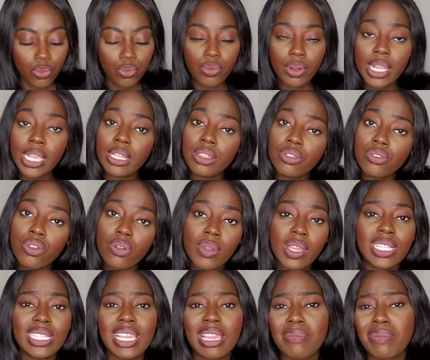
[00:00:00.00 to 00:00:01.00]
read through
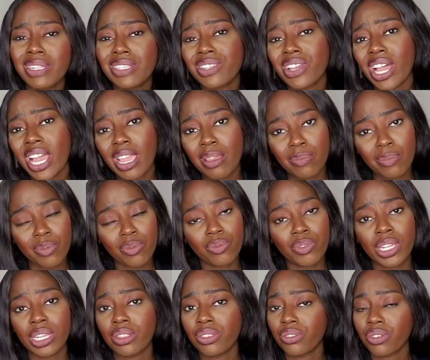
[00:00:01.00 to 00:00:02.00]
it, take my time,
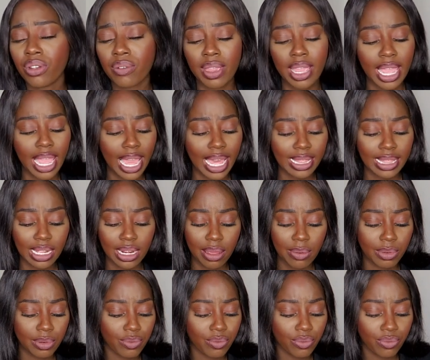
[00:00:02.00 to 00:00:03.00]
read through it, and then
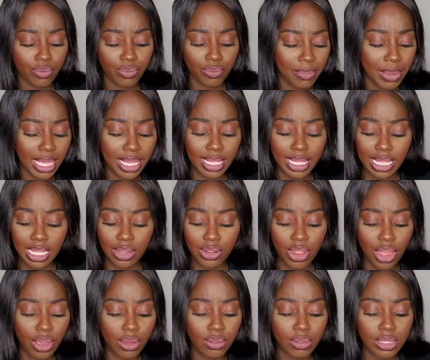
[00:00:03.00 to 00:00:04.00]
I would make key
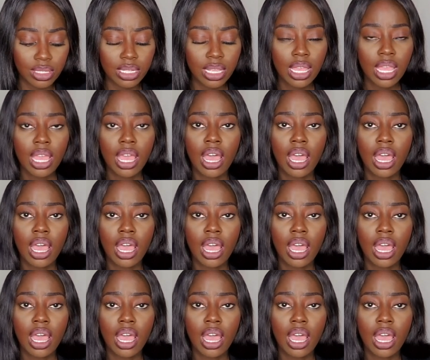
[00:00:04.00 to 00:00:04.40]
notes.